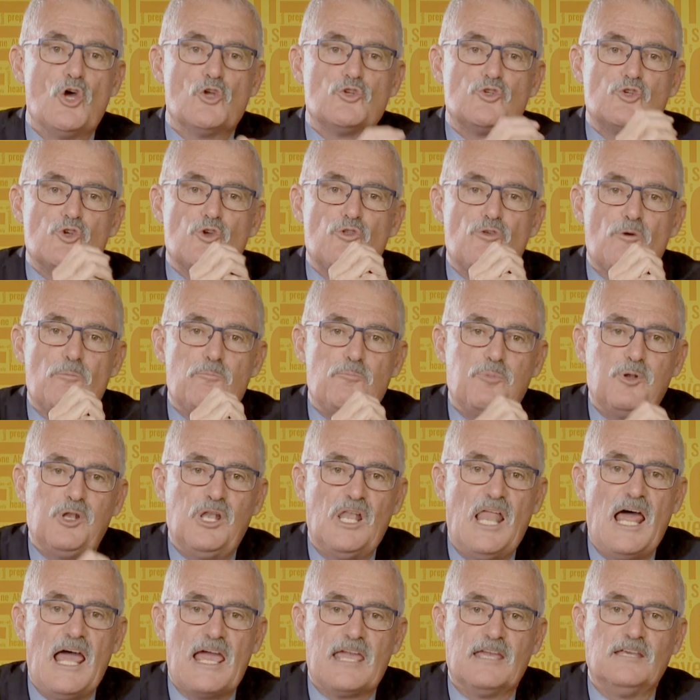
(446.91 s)
to the
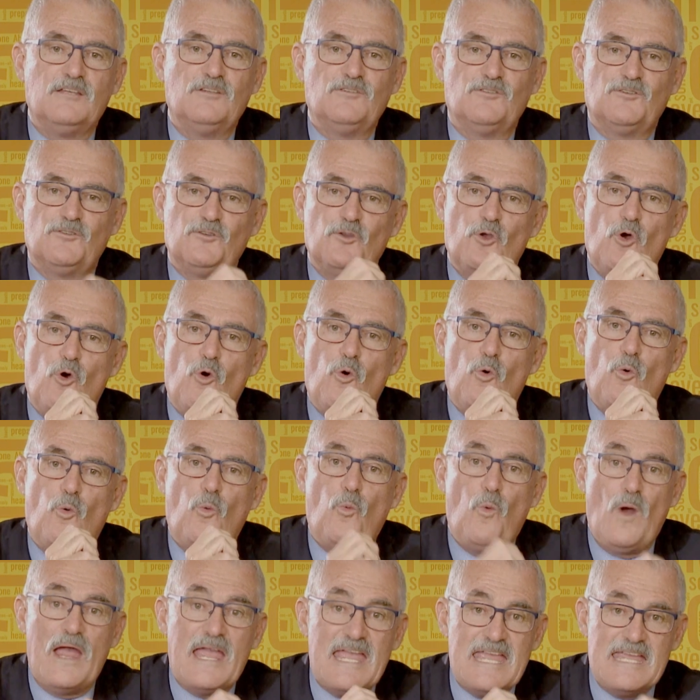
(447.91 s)
place
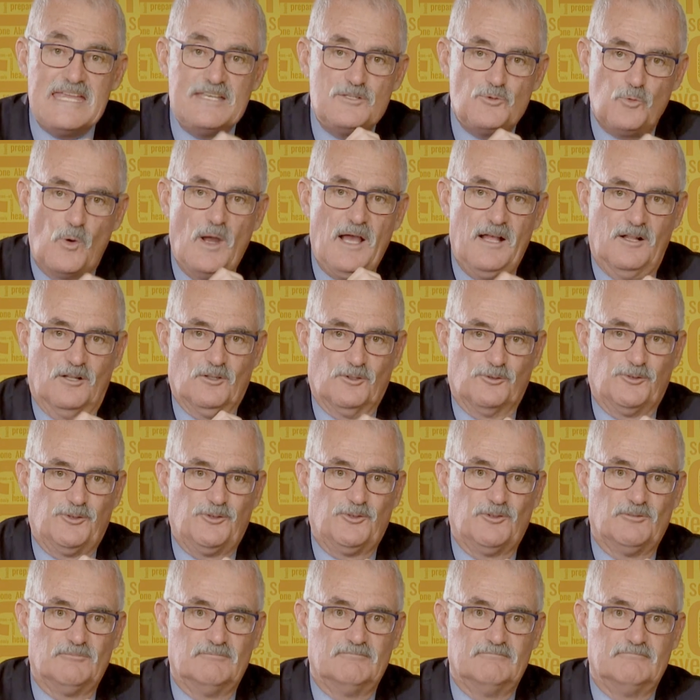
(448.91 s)
where he
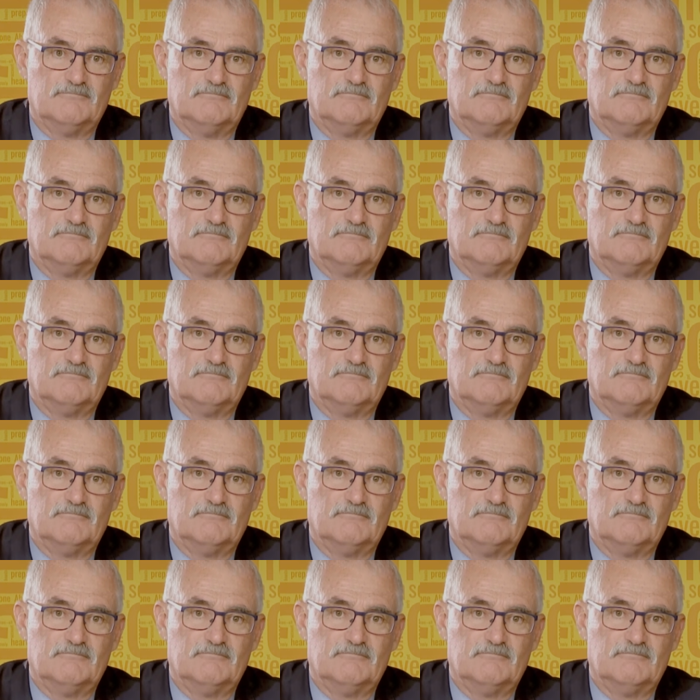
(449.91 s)
dwells.